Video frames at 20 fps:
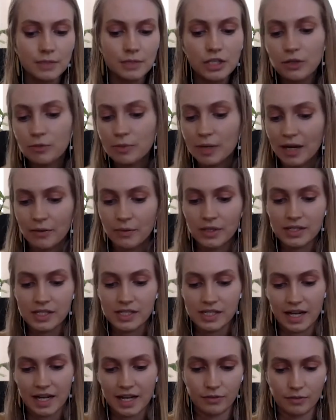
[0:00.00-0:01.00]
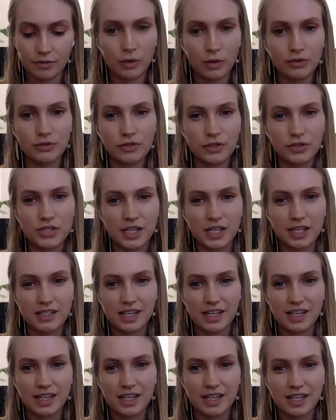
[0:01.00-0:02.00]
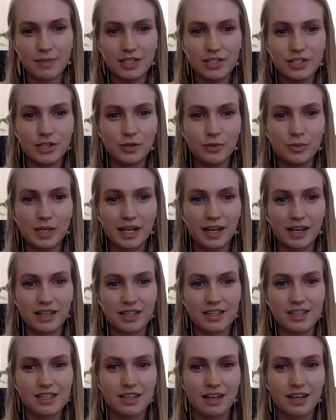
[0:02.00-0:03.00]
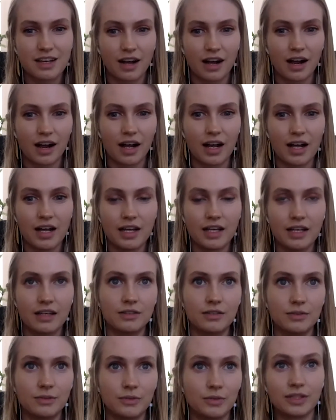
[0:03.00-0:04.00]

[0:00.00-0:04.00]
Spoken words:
But I will say both of those things I came into because I